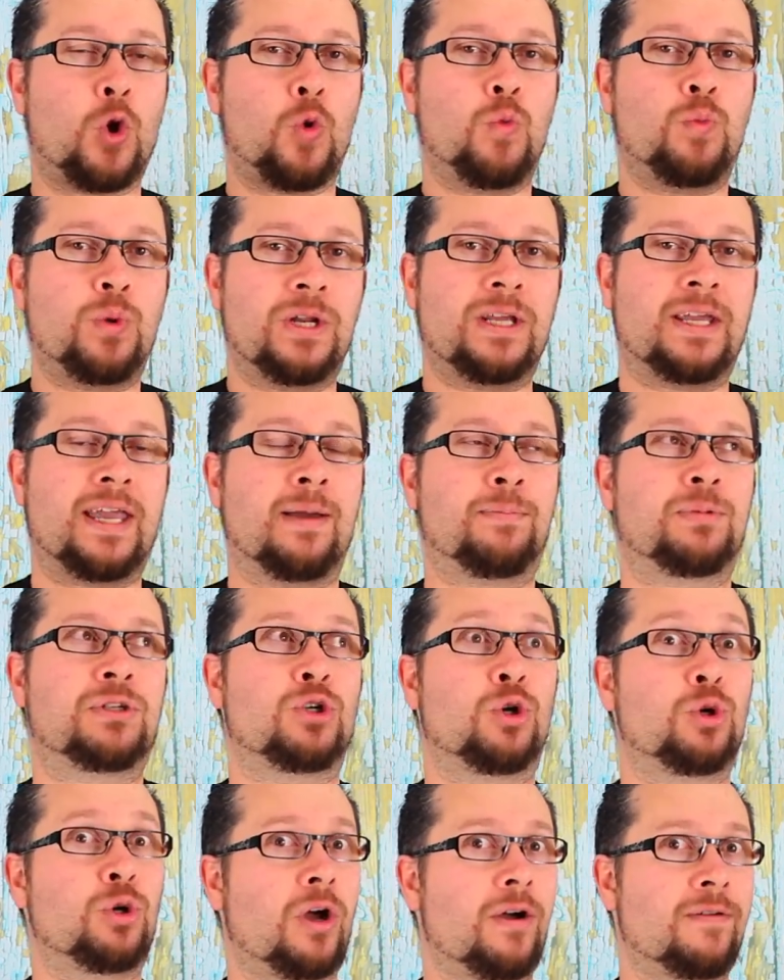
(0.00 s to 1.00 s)
opening
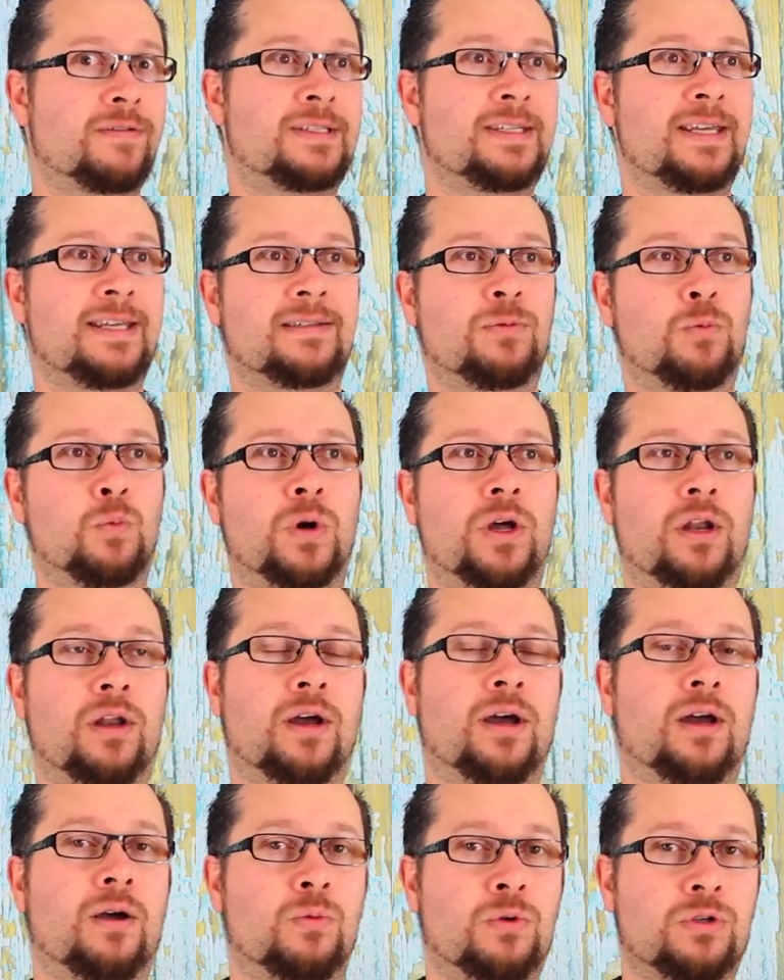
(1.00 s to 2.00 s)
episode of season
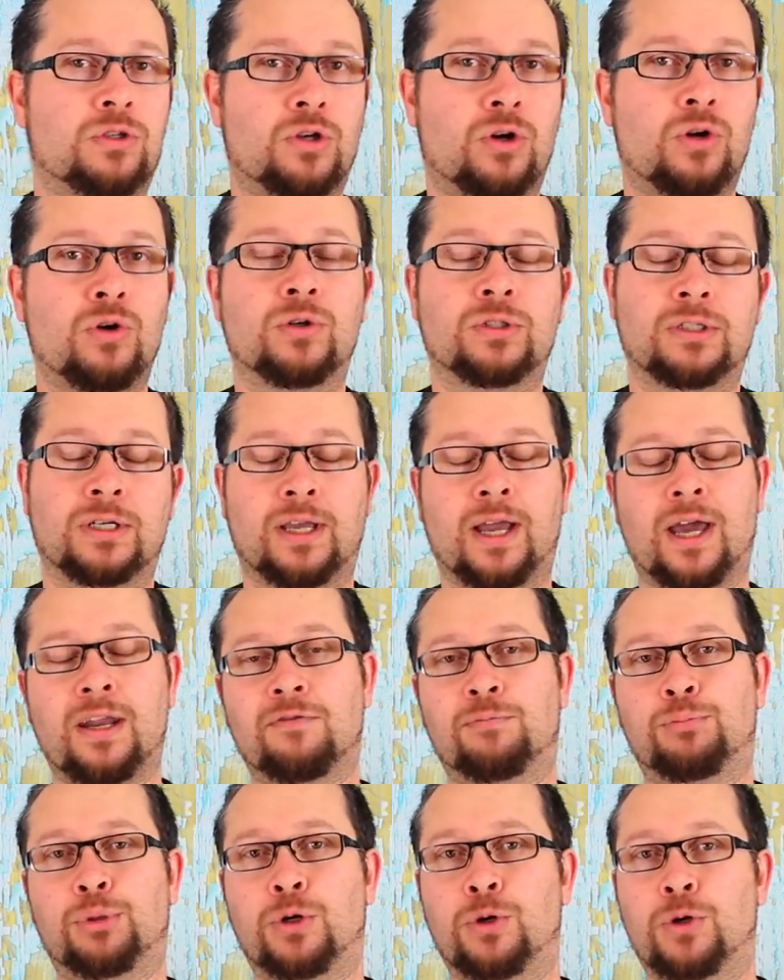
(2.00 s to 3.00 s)
1, I was hooked and kind
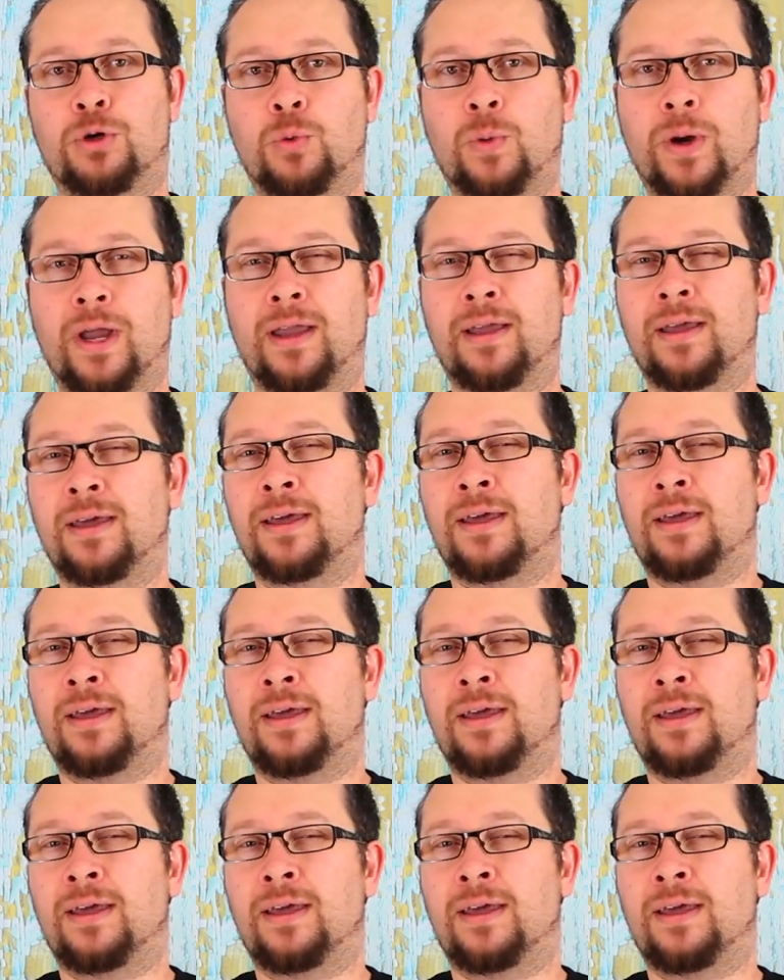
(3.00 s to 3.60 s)
of blown away.